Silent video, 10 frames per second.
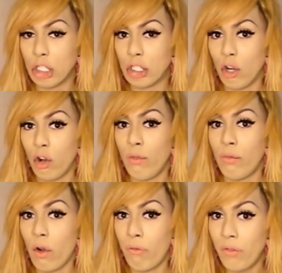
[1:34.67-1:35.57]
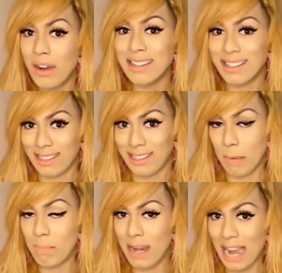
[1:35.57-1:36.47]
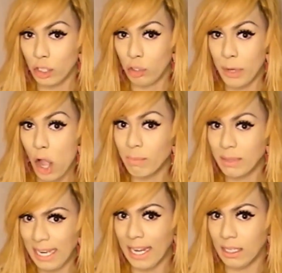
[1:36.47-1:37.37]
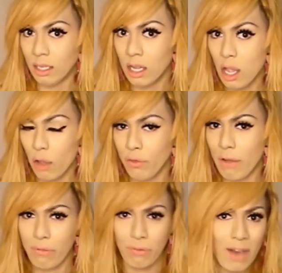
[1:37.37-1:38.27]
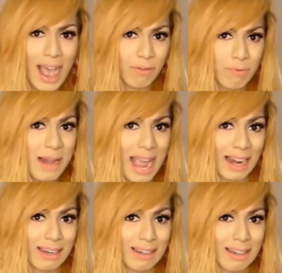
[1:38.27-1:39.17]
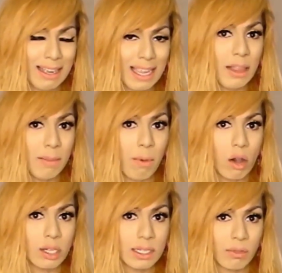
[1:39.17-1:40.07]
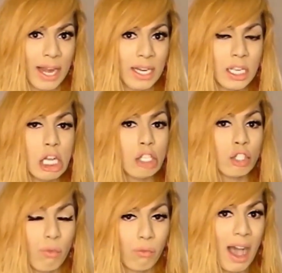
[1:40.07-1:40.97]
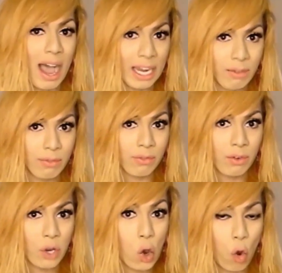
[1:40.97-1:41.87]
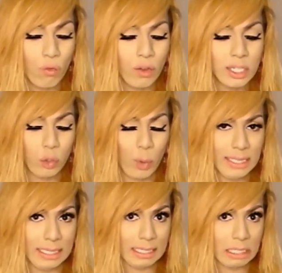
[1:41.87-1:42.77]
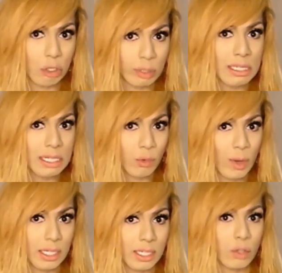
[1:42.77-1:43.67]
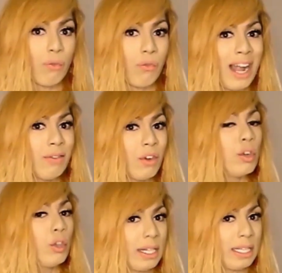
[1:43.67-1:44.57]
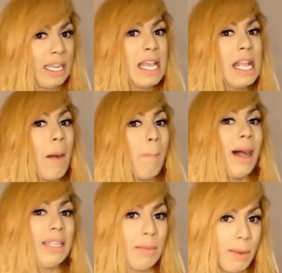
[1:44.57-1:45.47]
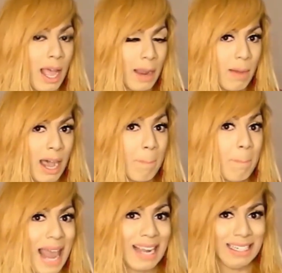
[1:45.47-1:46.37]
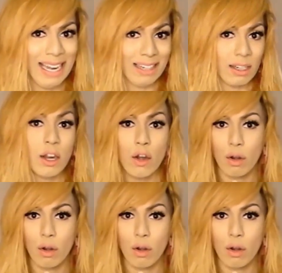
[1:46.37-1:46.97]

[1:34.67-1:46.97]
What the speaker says: So for first black to be obtained, we have 5 black in the box, right? So 5 over 20. The total is 20. So 5 over 20 multiplied by black again.